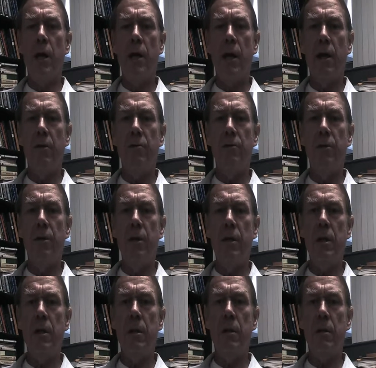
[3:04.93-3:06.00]
have
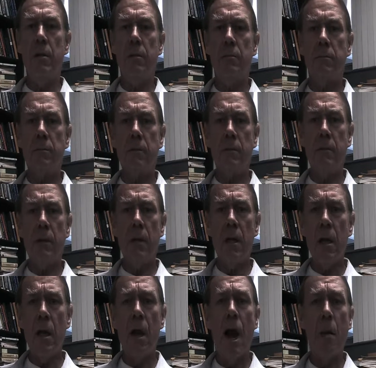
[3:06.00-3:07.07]
the
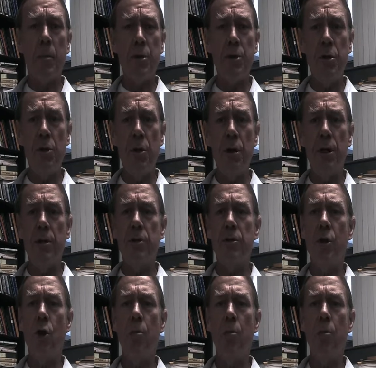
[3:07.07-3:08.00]
opportunity to go